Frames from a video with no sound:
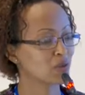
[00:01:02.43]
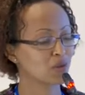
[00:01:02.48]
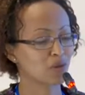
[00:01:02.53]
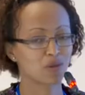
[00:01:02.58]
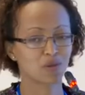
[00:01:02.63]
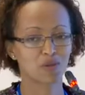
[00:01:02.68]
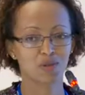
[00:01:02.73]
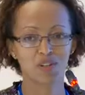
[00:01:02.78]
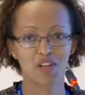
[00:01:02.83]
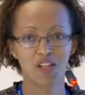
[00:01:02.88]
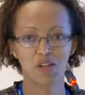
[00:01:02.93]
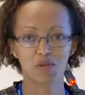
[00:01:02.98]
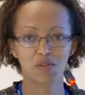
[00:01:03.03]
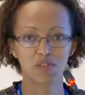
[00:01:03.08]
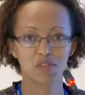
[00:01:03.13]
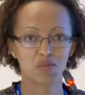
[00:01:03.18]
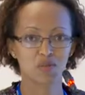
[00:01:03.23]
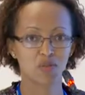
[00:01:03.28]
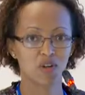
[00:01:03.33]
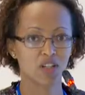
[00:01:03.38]
so I
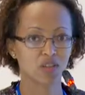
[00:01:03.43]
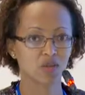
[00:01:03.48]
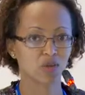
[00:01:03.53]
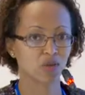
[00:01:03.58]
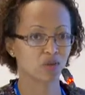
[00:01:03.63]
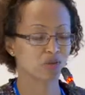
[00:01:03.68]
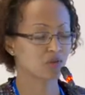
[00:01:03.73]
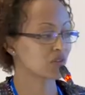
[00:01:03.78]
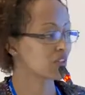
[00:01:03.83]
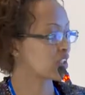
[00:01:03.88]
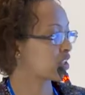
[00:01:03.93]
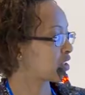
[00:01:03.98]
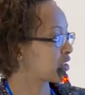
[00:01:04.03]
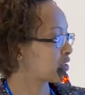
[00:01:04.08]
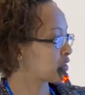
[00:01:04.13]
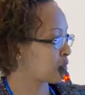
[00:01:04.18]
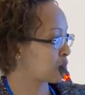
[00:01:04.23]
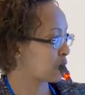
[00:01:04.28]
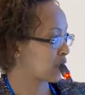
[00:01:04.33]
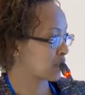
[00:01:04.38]
was part of the
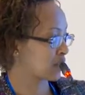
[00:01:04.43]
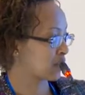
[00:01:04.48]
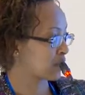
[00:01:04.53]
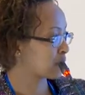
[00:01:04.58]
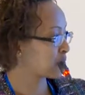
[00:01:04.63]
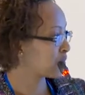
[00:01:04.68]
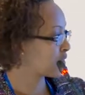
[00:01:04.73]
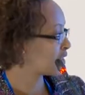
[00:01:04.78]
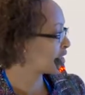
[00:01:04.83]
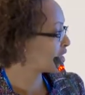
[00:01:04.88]
Ethiopia team.